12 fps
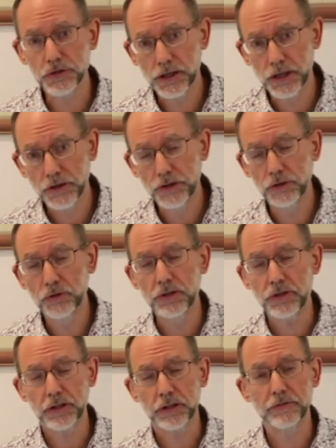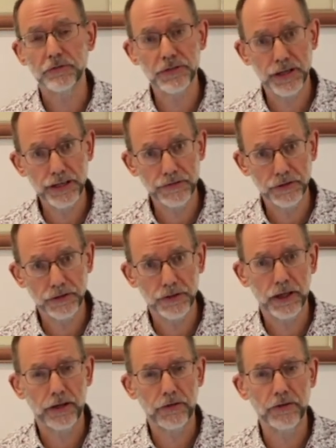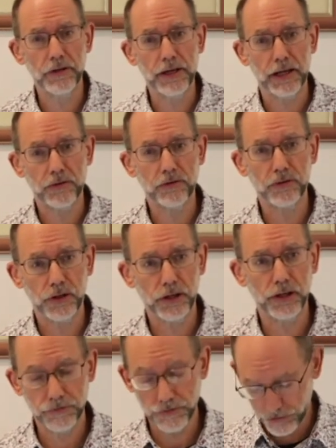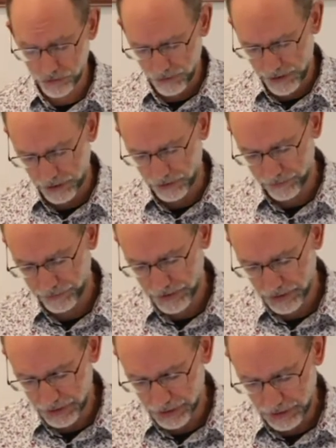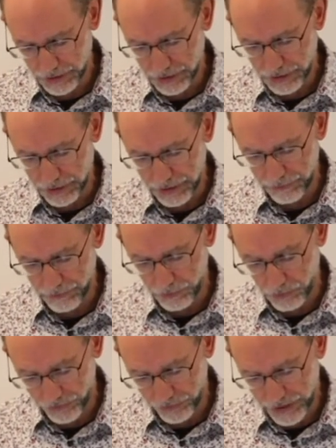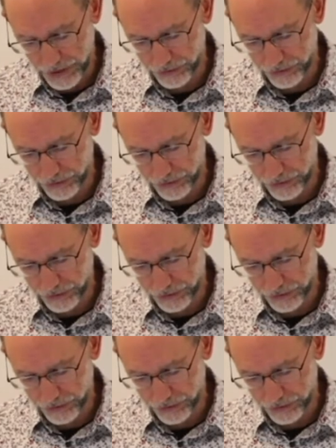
and anointing of David as the next king of Israel. It says